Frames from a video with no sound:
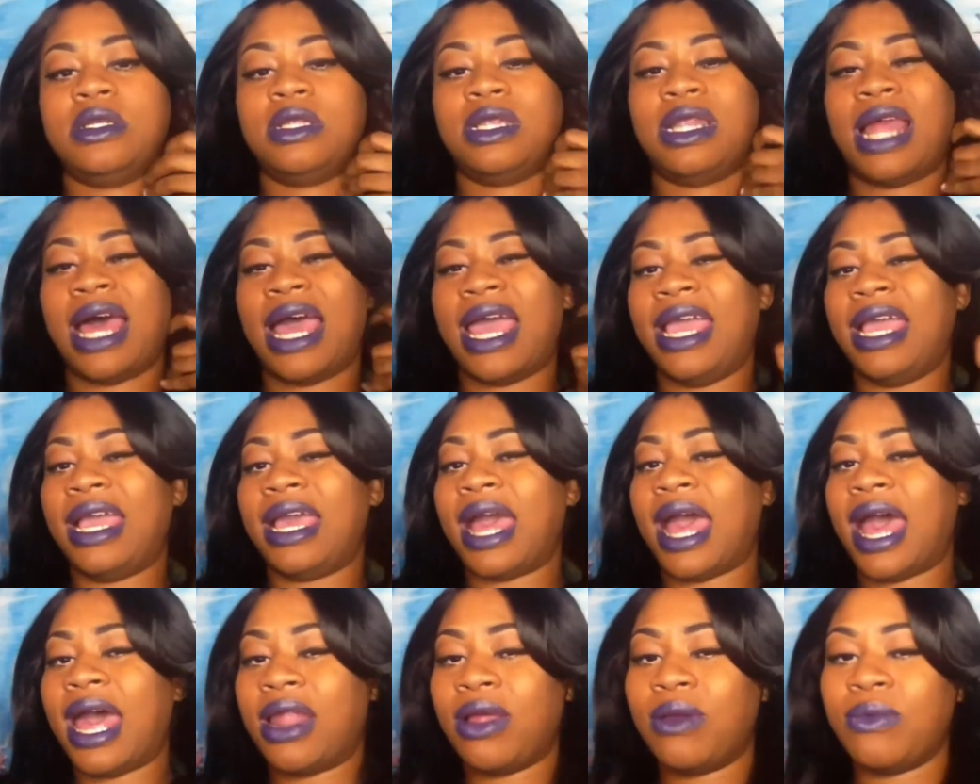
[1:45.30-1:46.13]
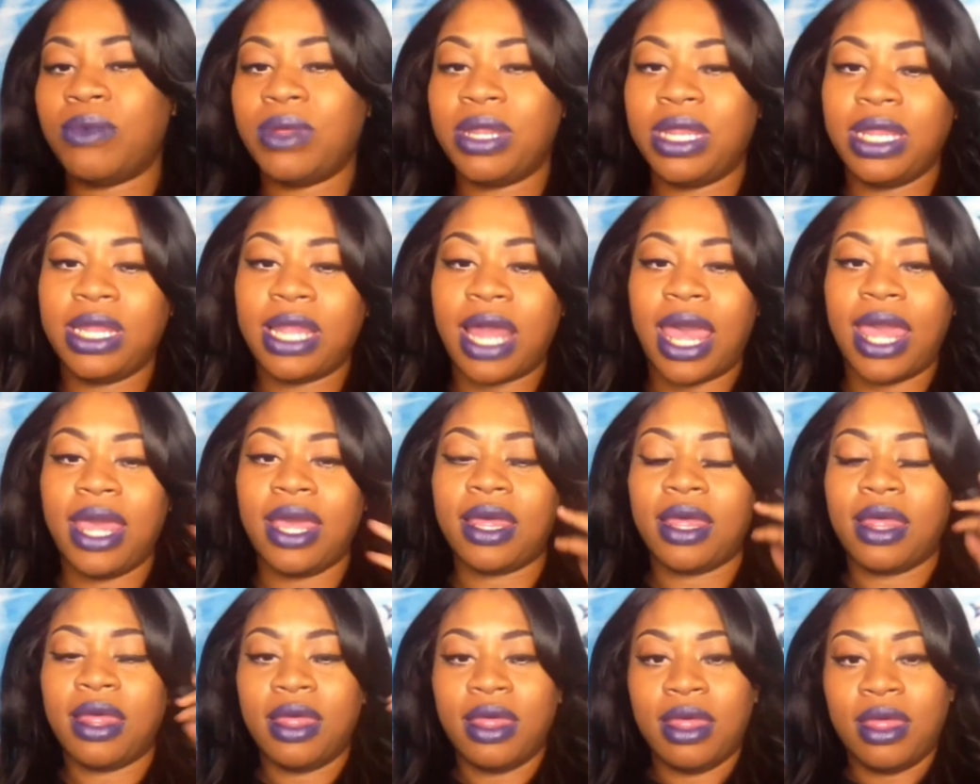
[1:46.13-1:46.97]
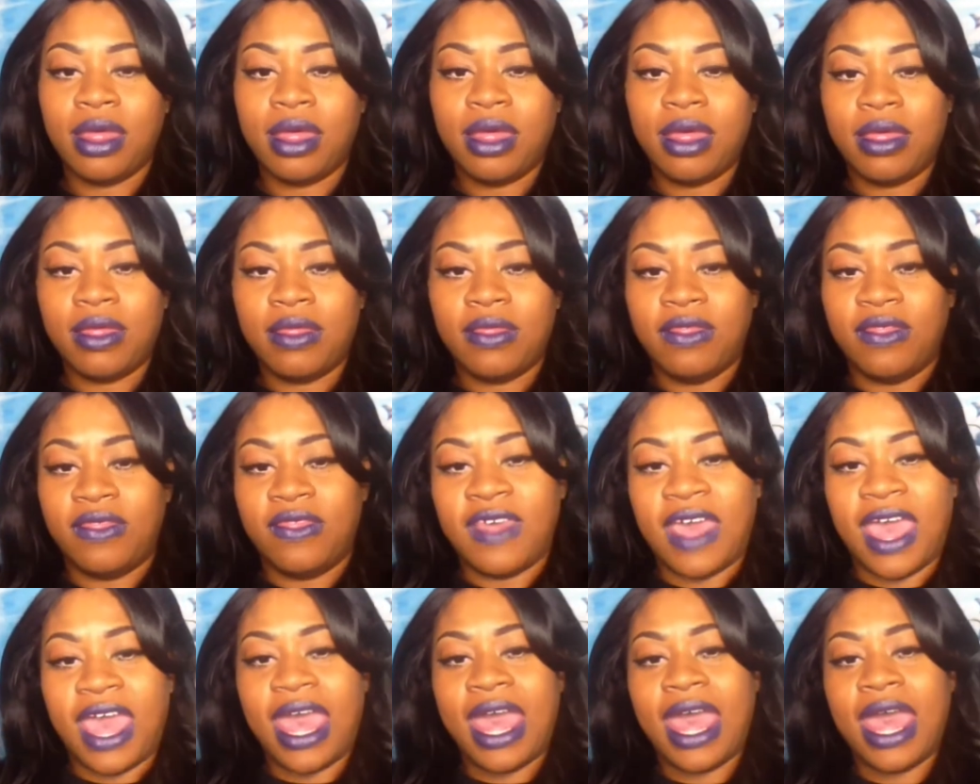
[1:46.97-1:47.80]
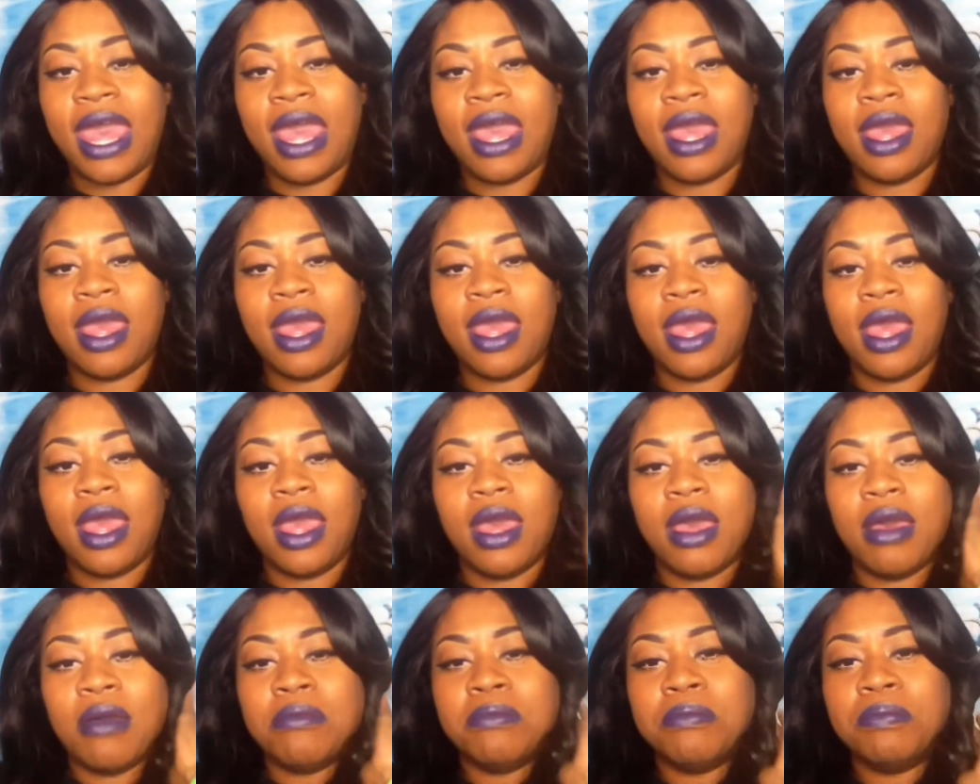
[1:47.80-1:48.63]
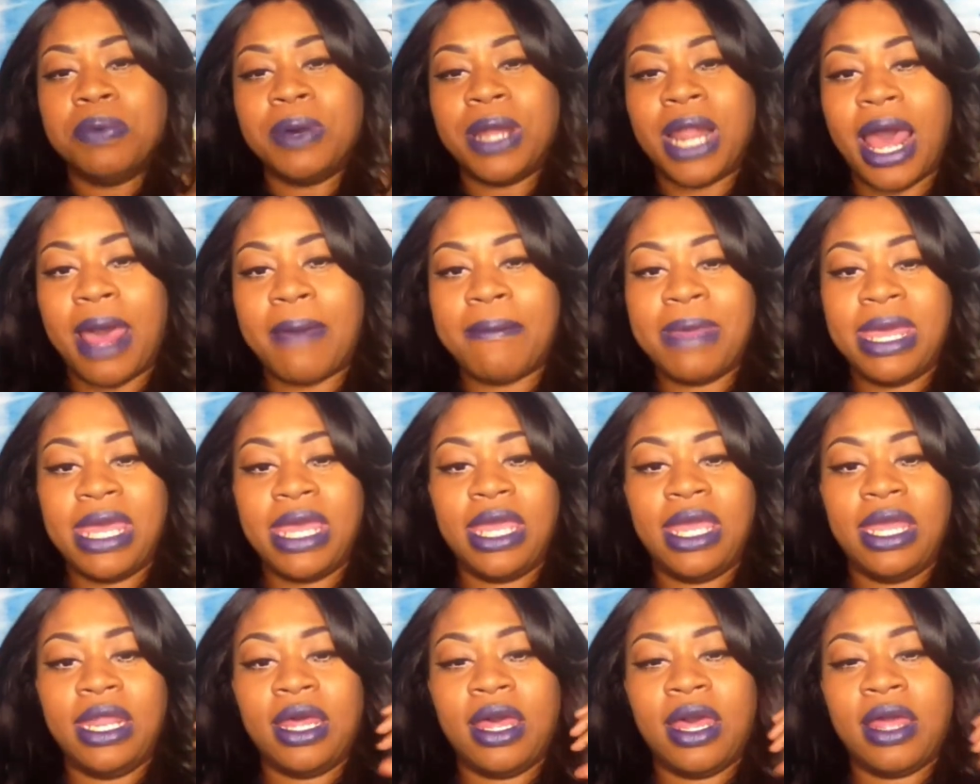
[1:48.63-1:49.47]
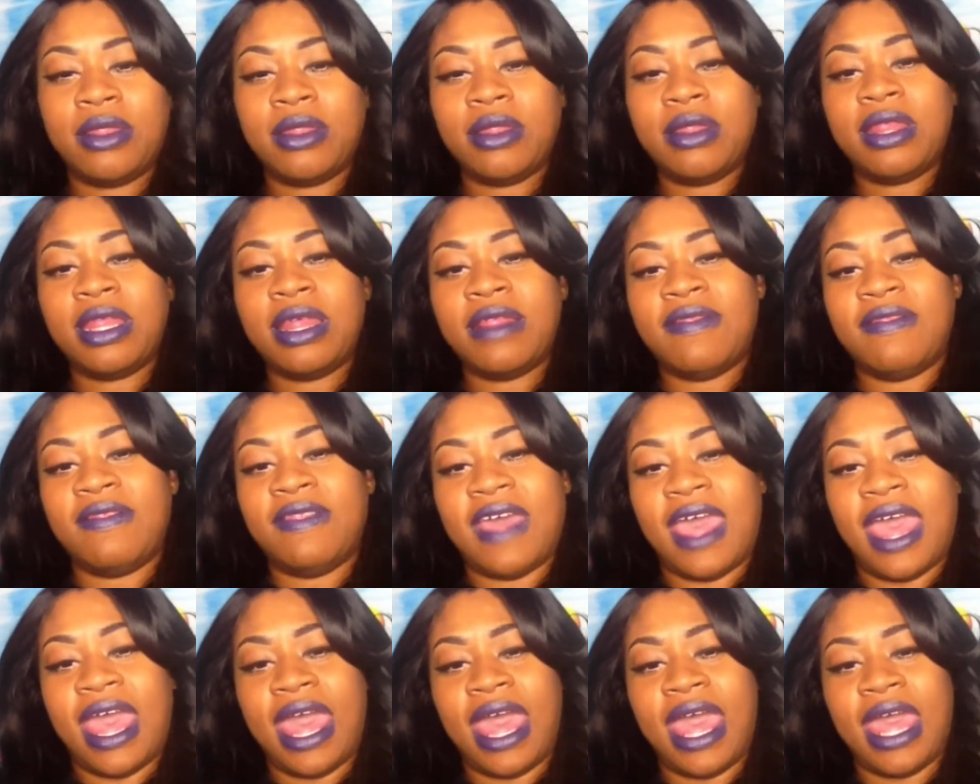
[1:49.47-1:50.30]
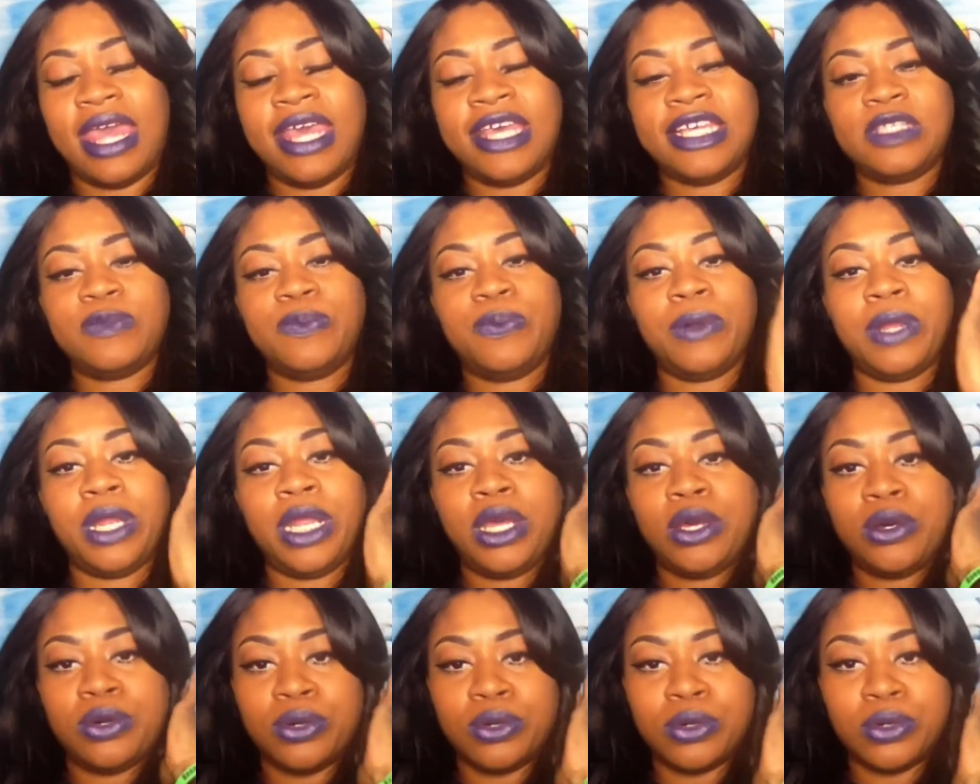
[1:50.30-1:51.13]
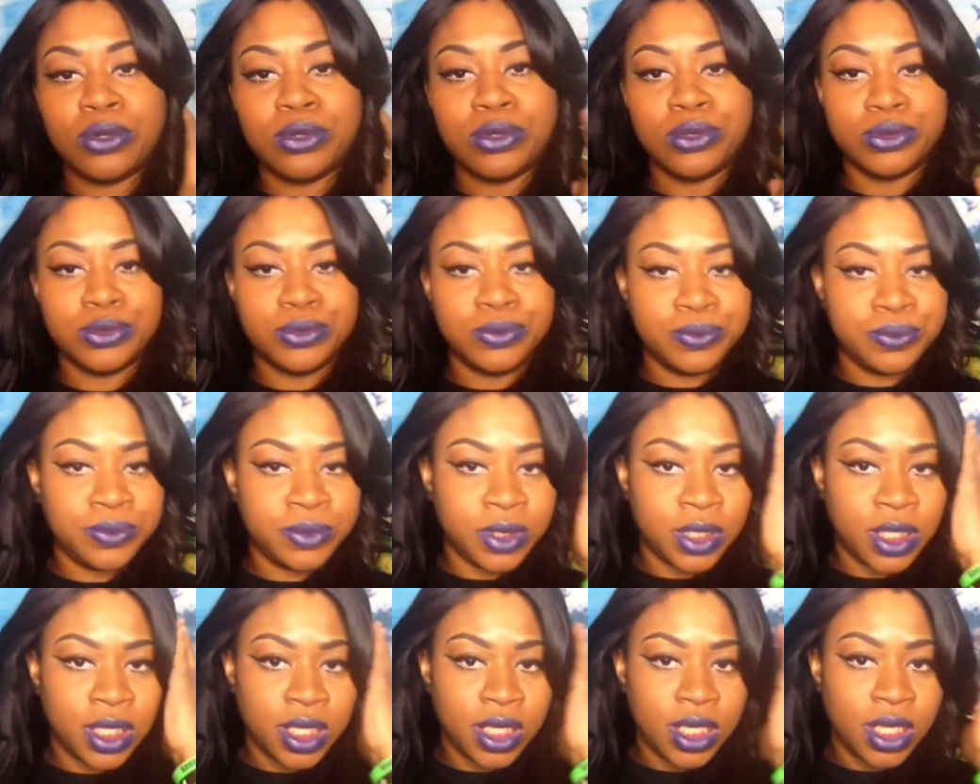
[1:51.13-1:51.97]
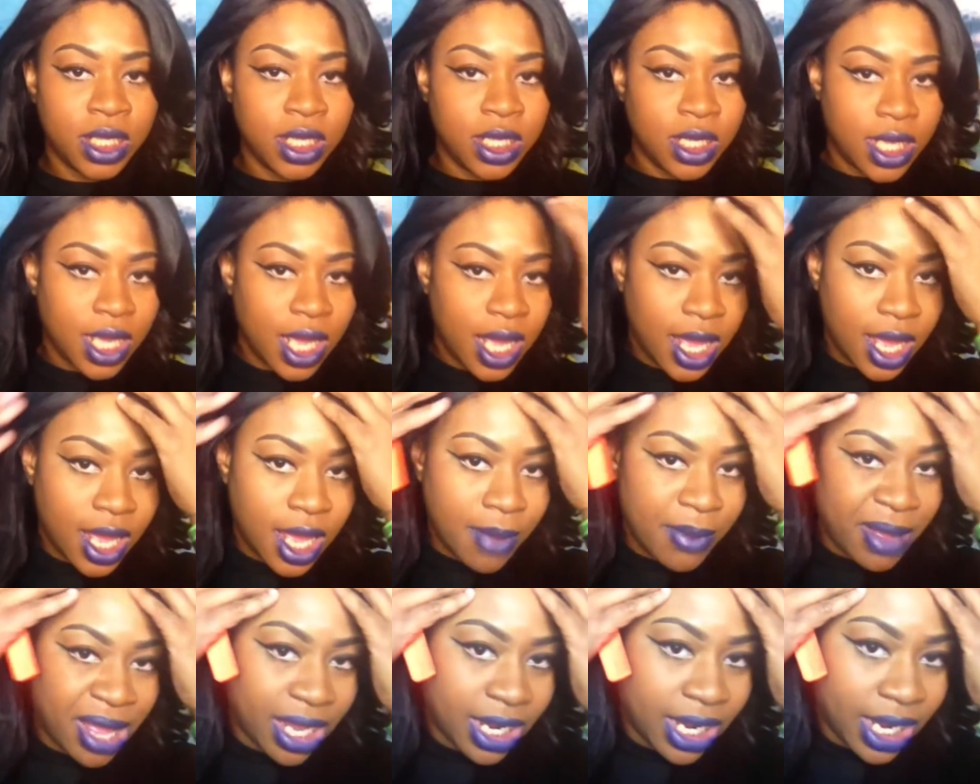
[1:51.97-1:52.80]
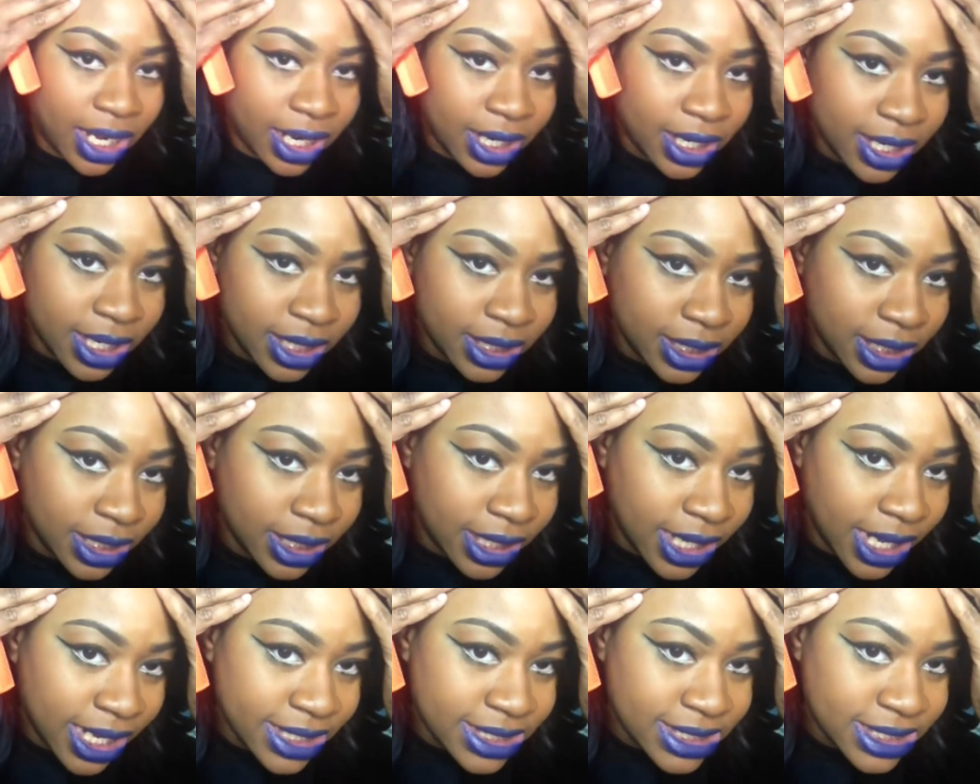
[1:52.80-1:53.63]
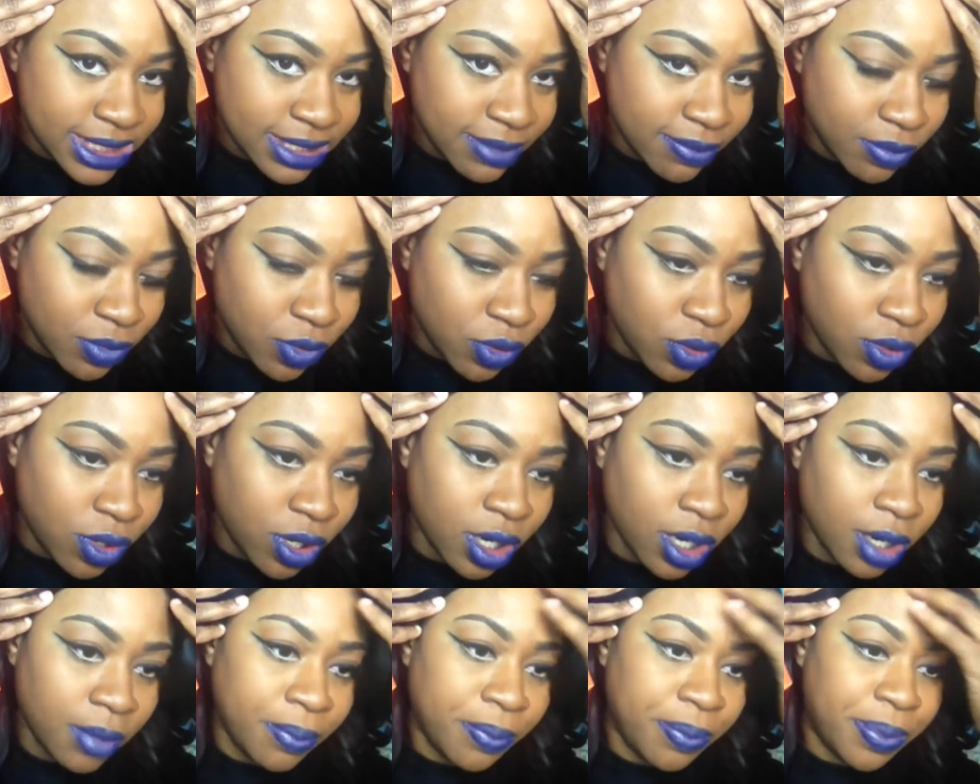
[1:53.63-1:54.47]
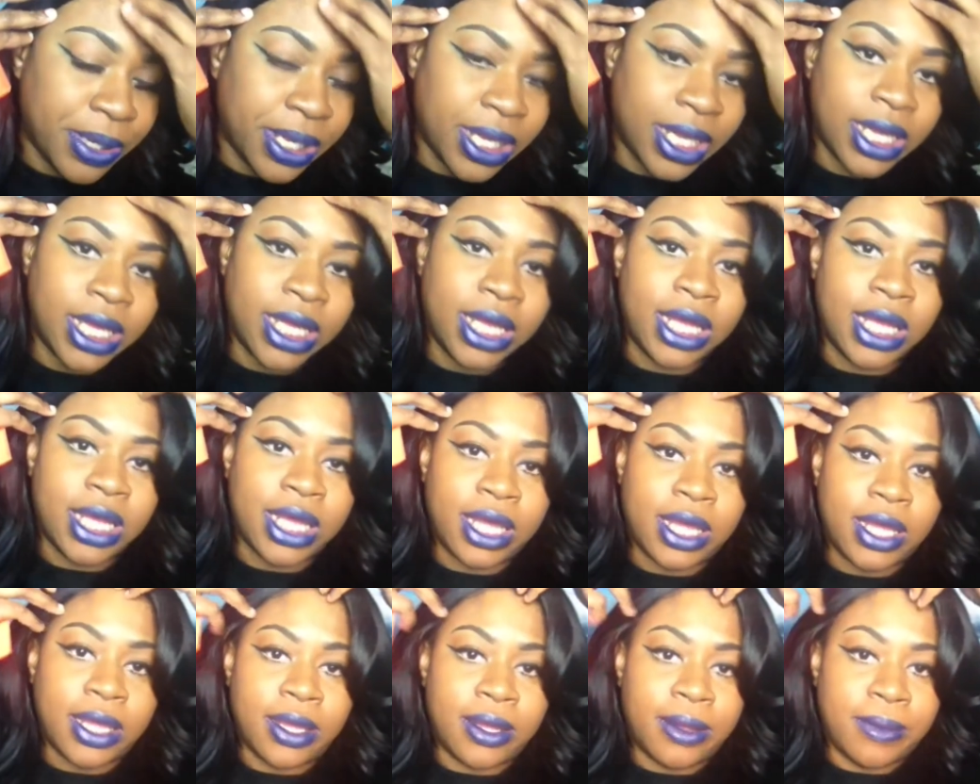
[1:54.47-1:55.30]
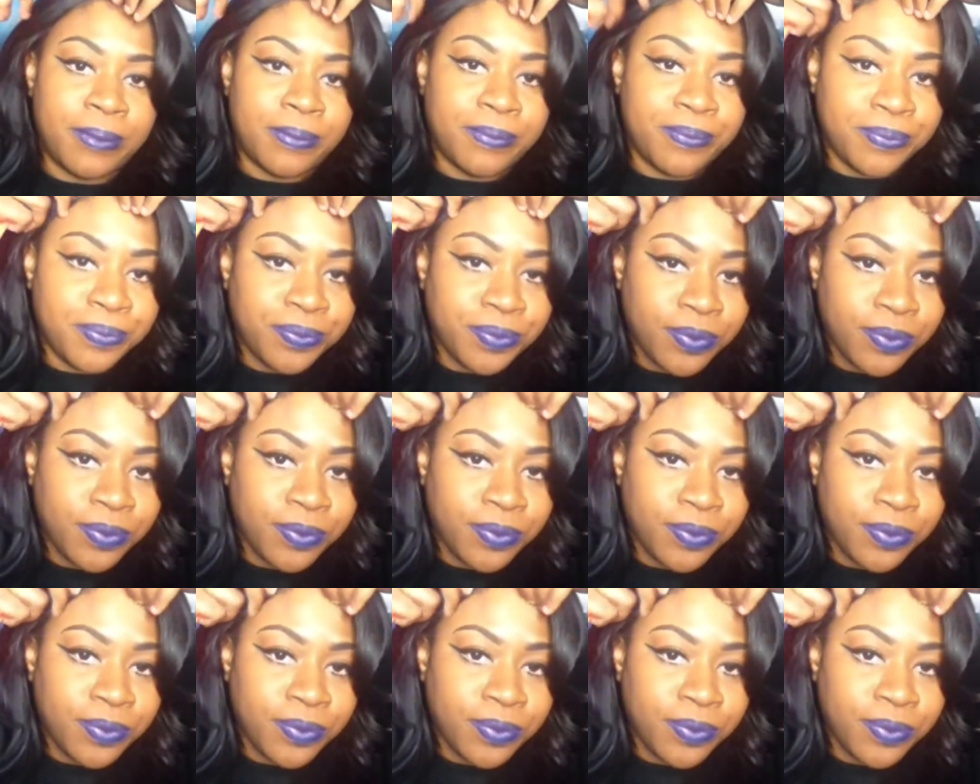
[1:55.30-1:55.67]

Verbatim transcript: Like, I don't really like that. But I mean, other than that, it's pretty cool. Um, I gotta cut the lace some more, but um.